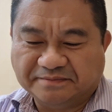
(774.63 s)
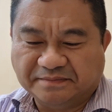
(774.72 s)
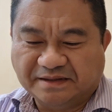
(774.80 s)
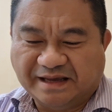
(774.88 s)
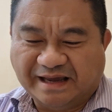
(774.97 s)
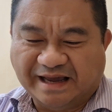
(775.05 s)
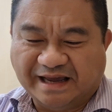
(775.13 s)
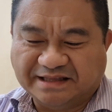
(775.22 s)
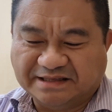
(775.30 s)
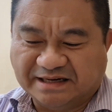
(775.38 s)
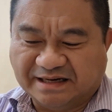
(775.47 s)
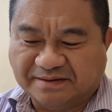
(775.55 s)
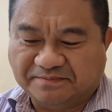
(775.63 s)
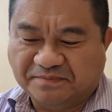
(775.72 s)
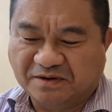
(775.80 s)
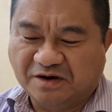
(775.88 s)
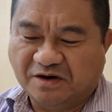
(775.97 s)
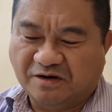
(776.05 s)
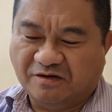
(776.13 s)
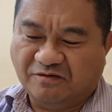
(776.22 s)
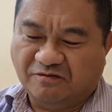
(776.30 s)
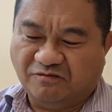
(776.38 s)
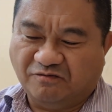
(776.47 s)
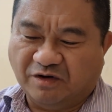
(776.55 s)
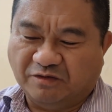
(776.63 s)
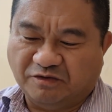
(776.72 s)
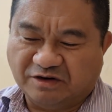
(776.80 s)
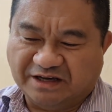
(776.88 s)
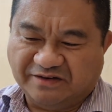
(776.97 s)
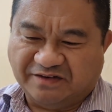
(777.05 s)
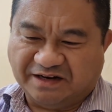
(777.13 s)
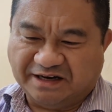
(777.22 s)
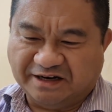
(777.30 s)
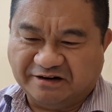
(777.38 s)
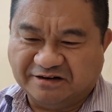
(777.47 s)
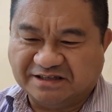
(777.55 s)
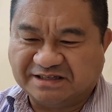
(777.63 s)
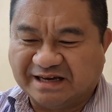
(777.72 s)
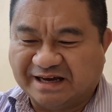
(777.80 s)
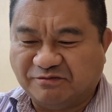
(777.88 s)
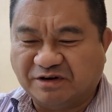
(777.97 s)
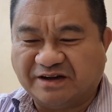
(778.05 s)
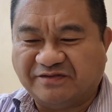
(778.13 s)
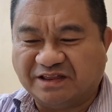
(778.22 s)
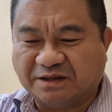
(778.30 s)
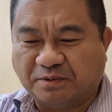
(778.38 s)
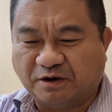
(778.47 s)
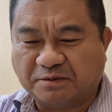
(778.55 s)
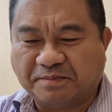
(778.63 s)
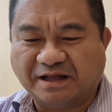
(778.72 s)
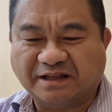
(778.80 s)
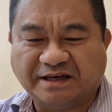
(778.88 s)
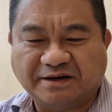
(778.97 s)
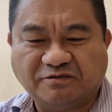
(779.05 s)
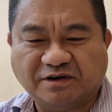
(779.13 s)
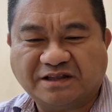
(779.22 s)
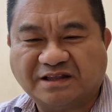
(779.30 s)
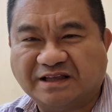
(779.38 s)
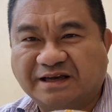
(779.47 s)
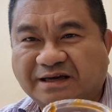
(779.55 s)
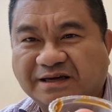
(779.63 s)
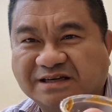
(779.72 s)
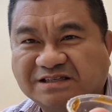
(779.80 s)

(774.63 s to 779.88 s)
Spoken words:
and what we're given here is that we're given the pork belly with a sweet